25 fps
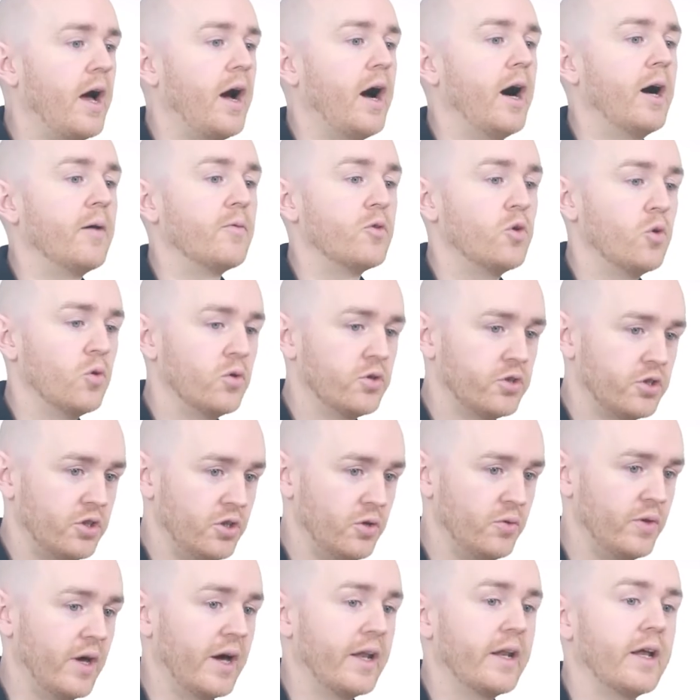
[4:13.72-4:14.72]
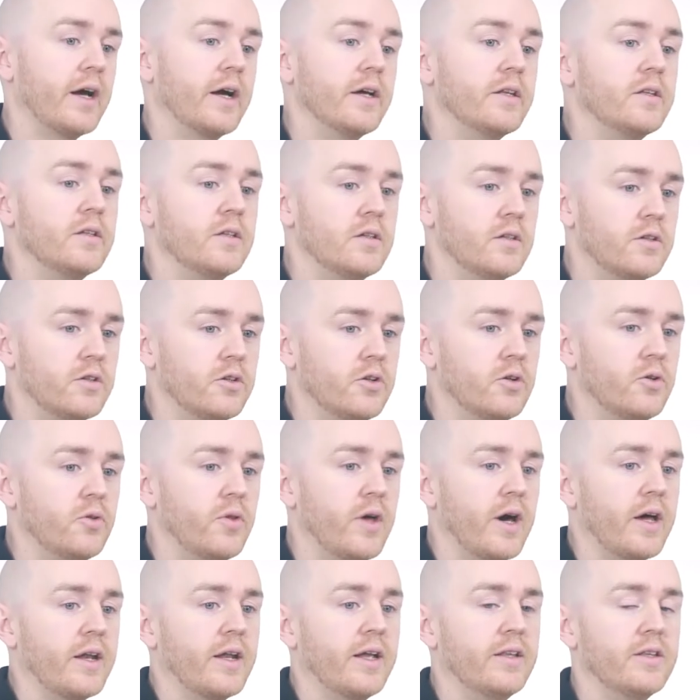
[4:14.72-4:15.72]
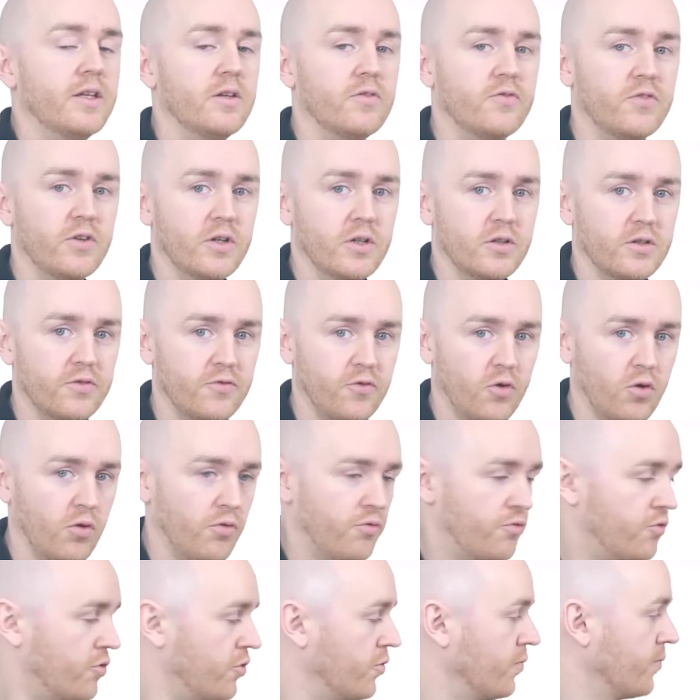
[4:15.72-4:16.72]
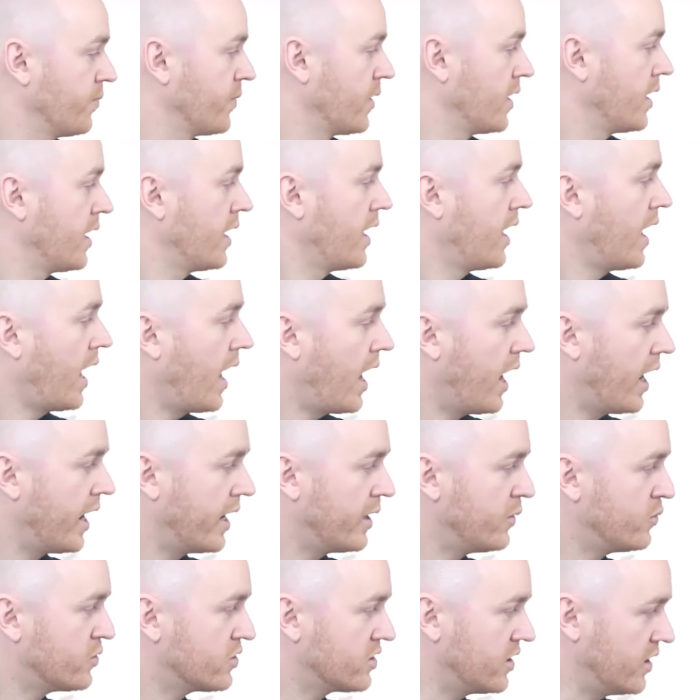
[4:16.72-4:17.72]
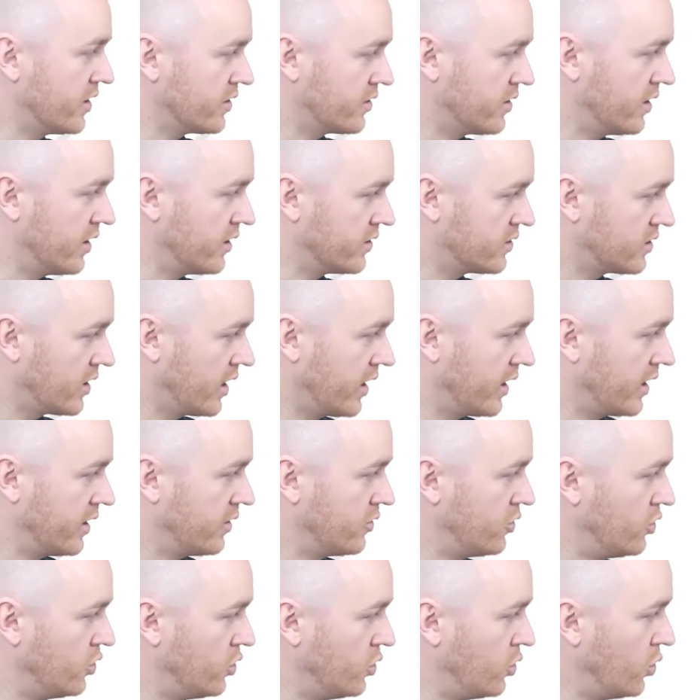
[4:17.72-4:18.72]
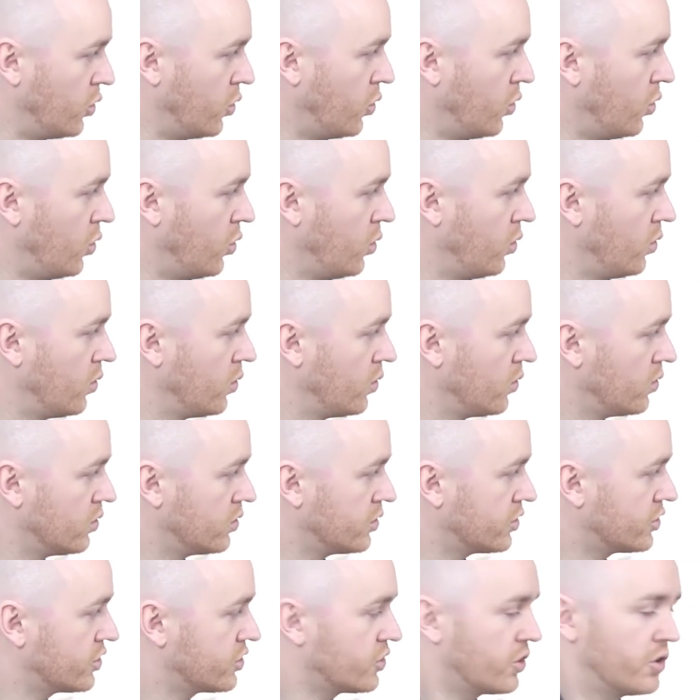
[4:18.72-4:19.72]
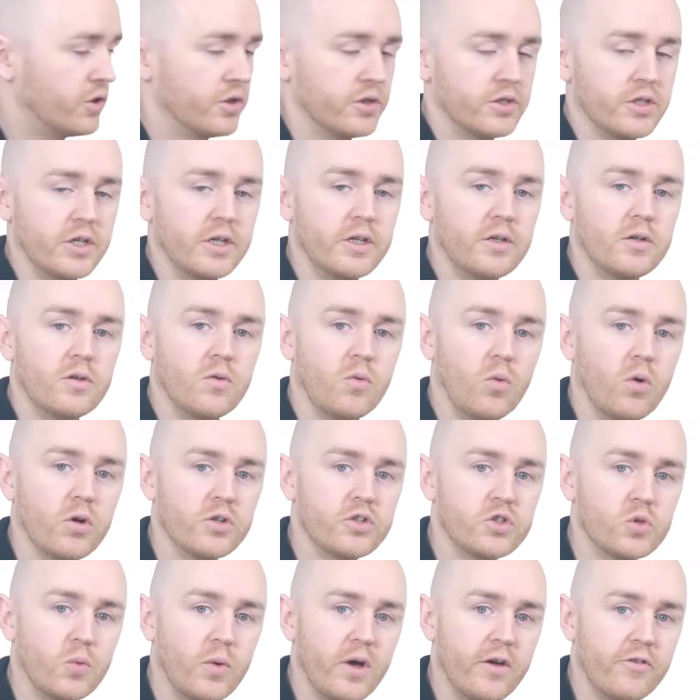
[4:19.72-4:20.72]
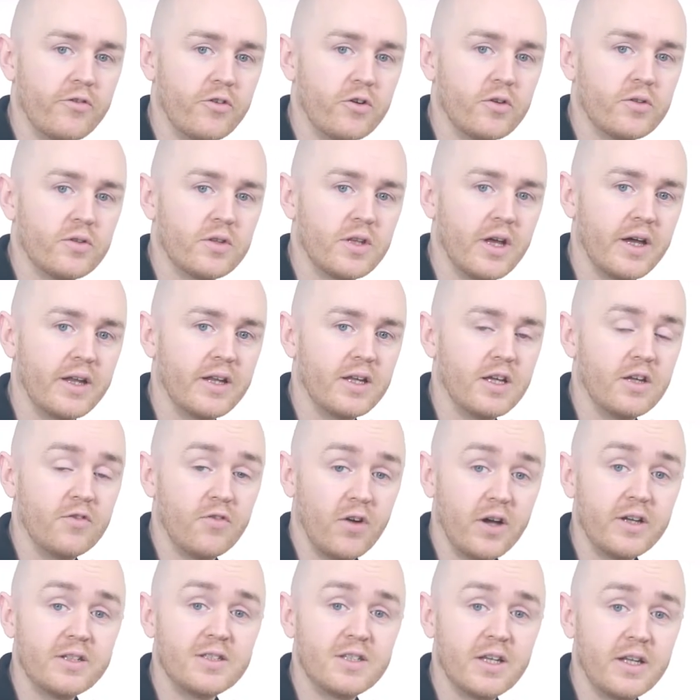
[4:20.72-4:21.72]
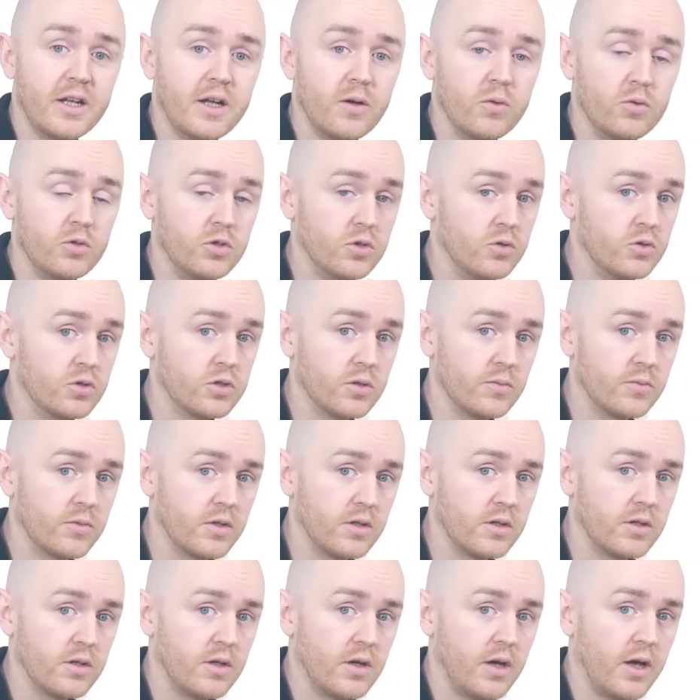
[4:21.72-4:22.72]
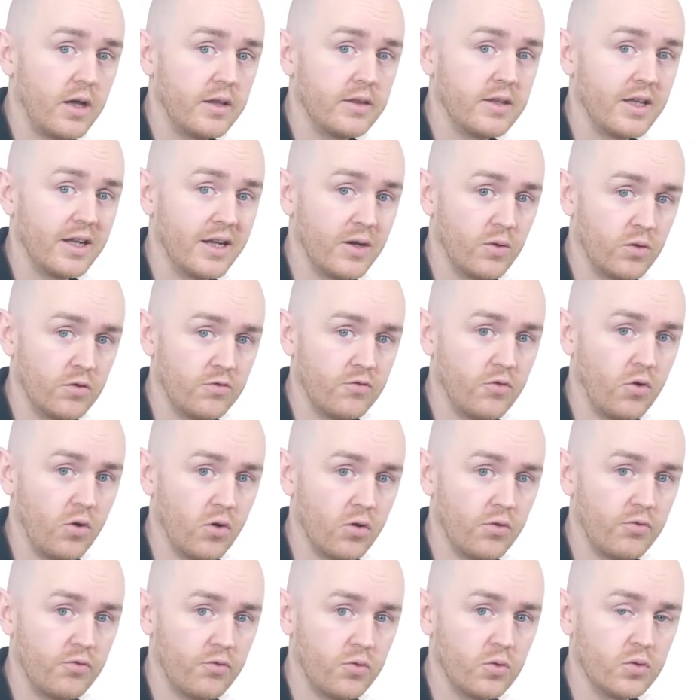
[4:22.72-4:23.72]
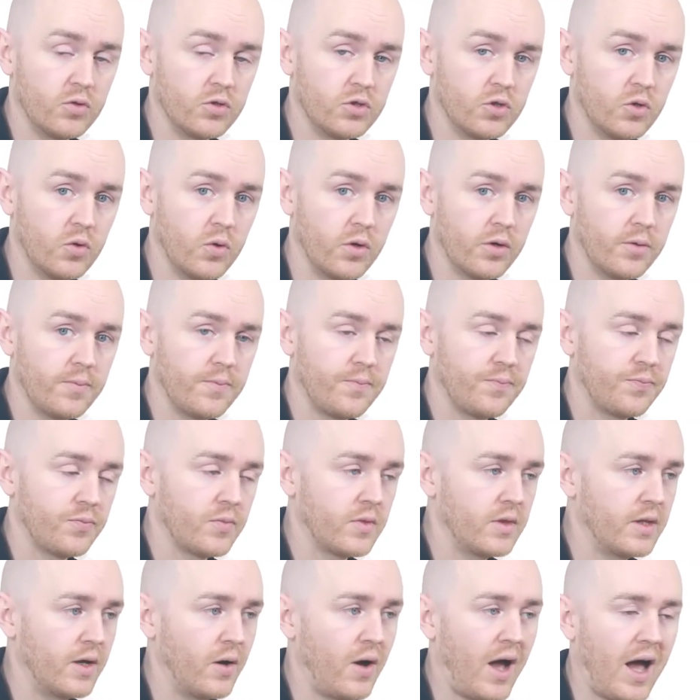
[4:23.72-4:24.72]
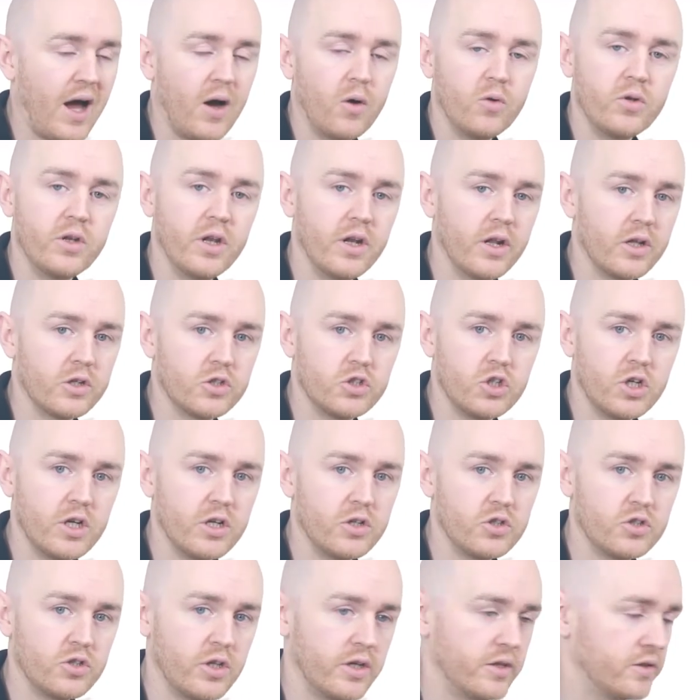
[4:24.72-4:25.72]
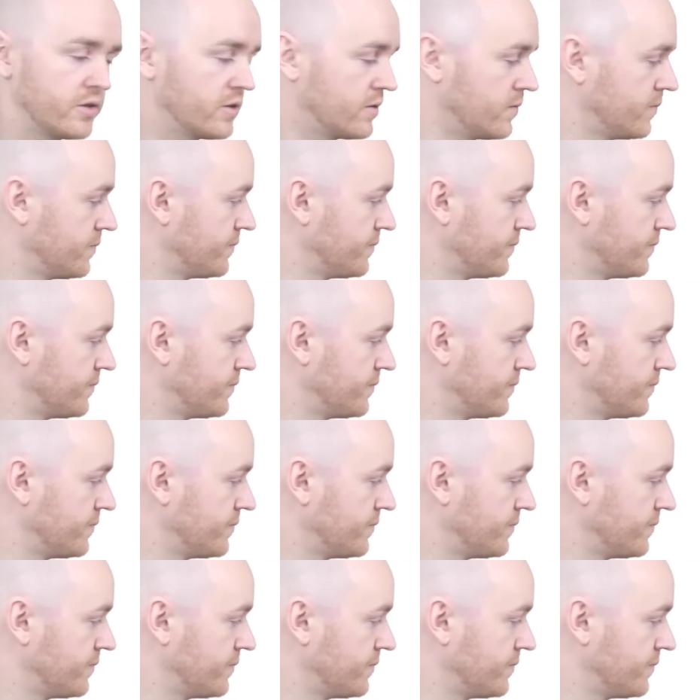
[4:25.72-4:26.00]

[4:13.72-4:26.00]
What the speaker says: I'm going to do that, I need to do that, and then failing to follow through. I was like this. I had no certainty whatsoever that if I said I would do something, that I would follow through and do it. Now, how did I change this?